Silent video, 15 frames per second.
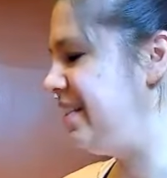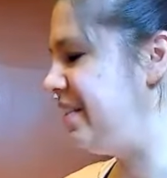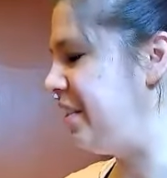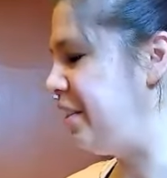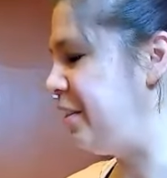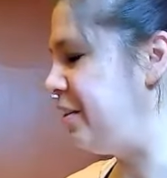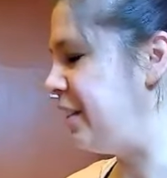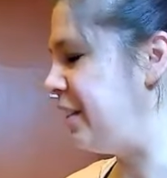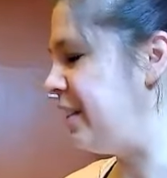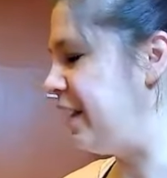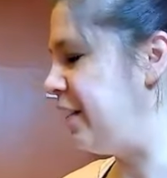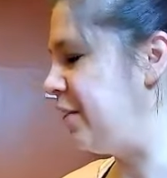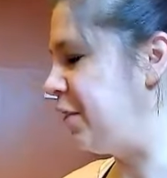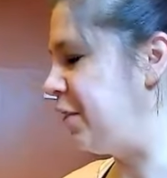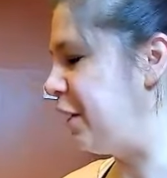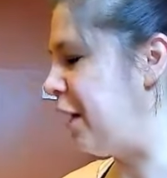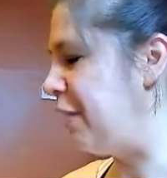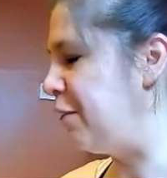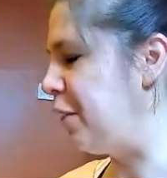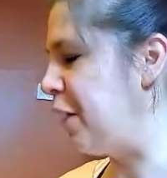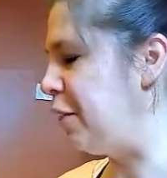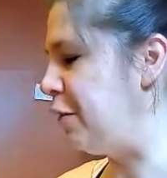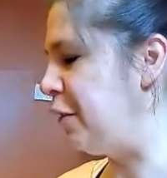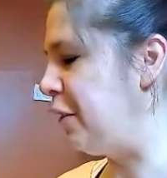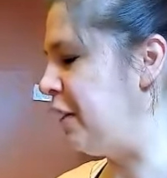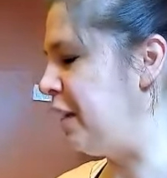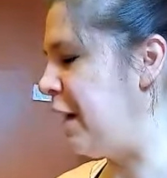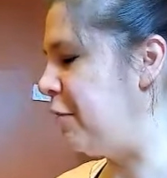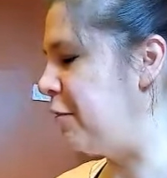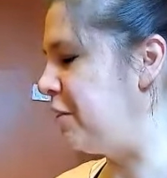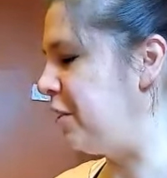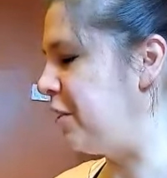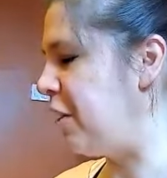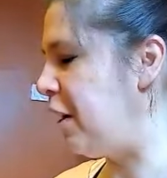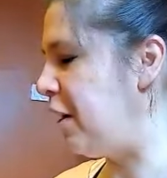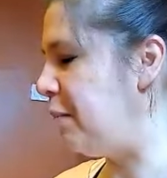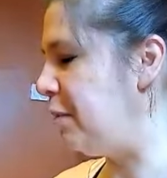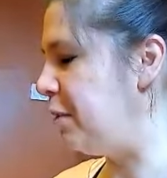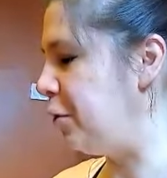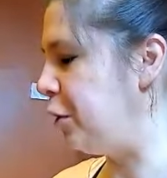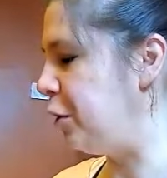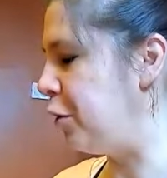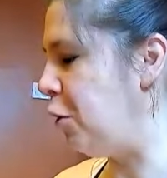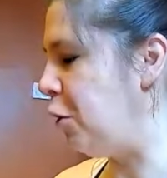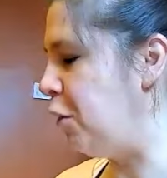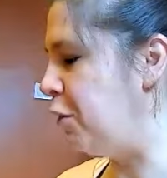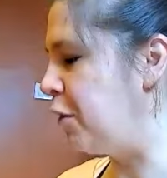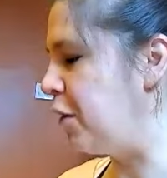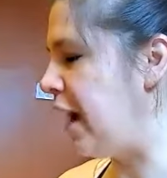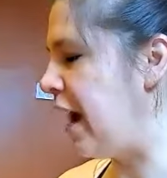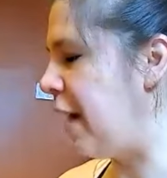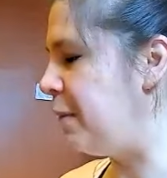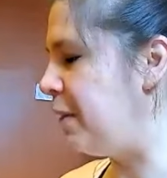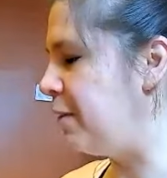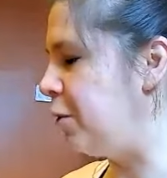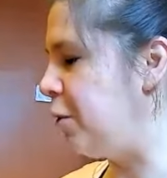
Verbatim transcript: I used to say during Navaratri that now is the time to look at all of your habits,